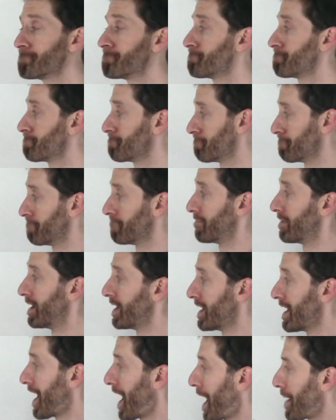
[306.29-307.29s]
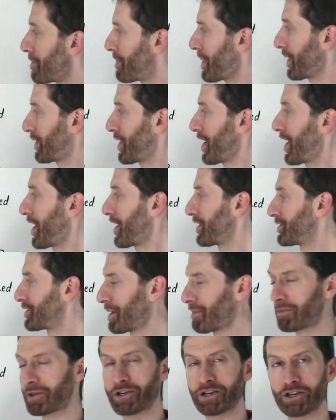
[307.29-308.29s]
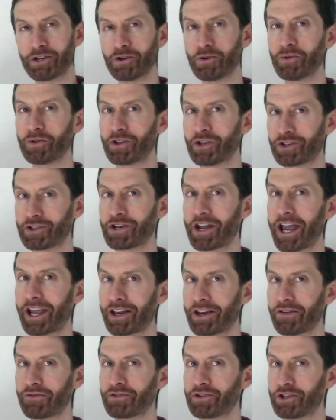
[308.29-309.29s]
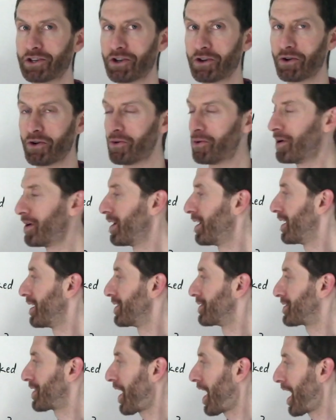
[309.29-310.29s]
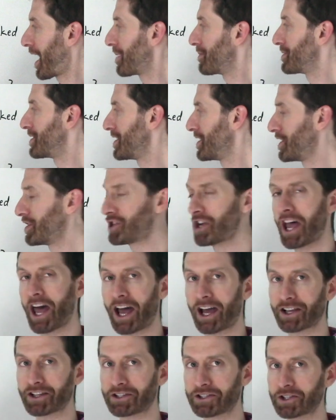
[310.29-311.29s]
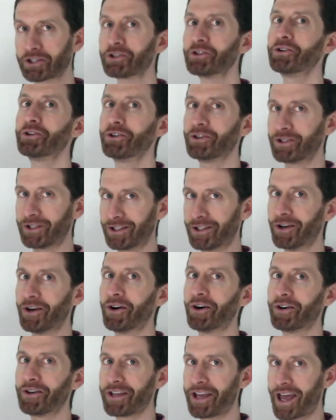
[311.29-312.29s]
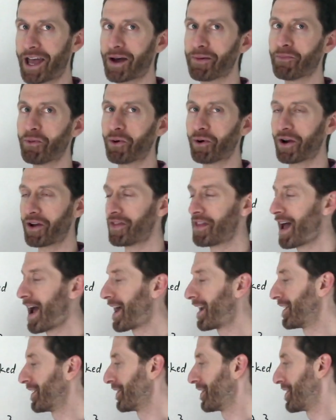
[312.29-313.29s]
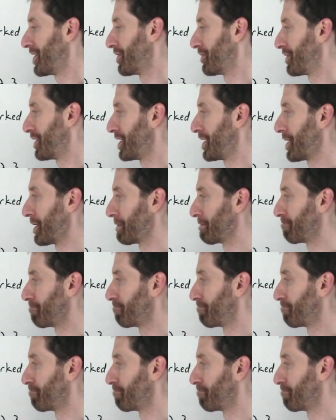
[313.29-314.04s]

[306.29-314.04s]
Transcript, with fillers: Hmm, I bet that had something to do with this negative 2 times each x. Oh yeah, more on that in a later video.